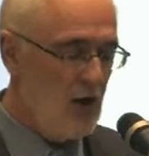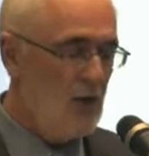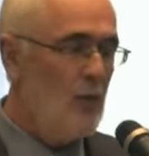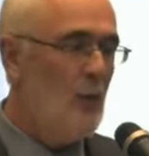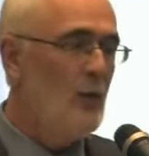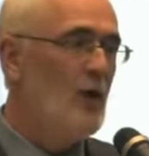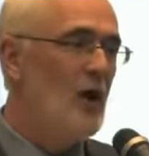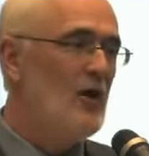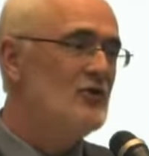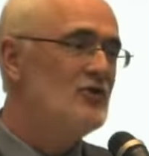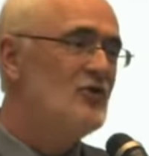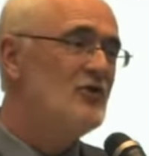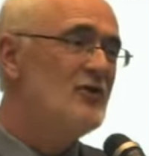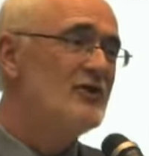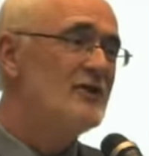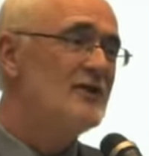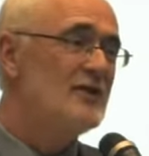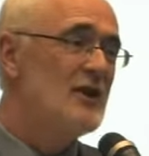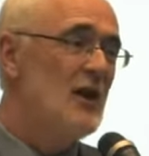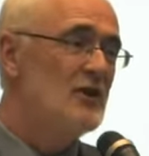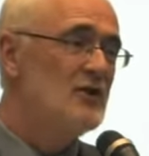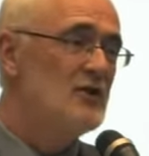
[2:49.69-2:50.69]
We will also
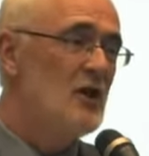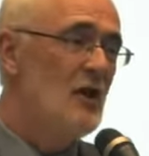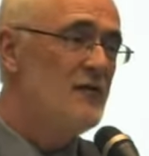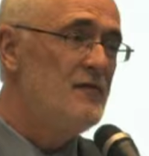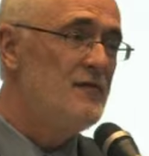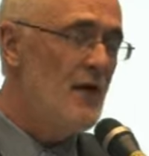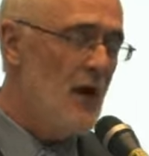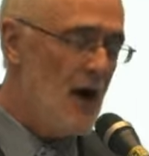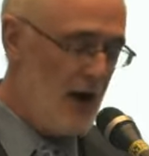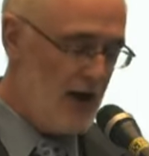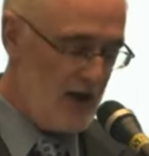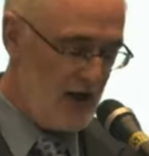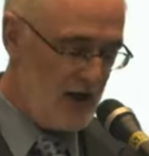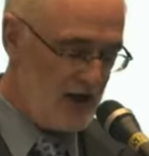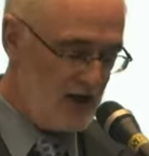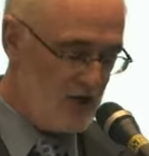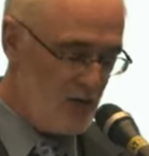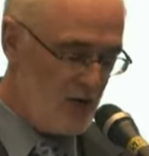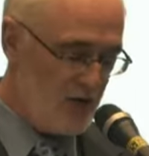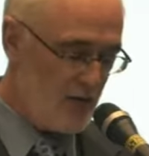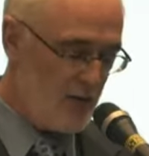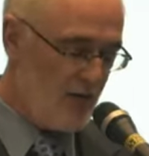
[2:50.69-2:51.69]
discuss our
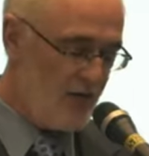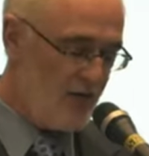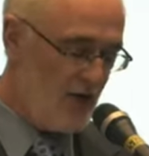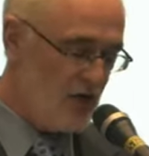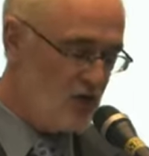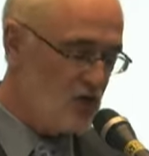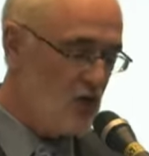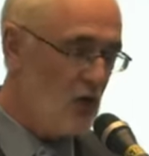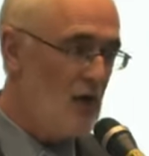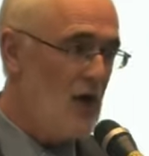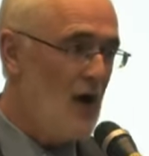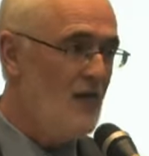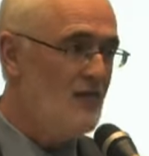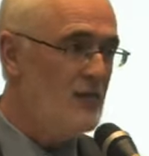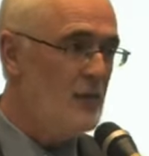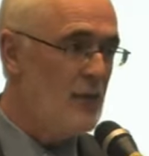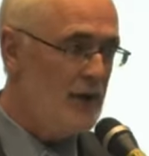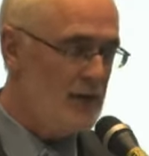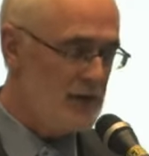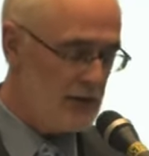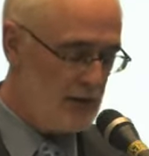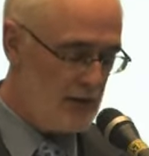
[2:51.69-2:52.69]
findings with the provincial
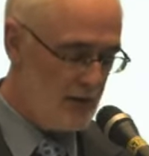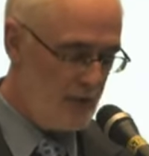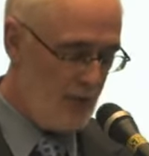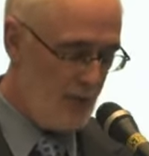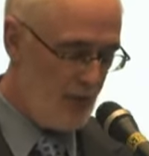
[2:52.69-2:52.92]
government.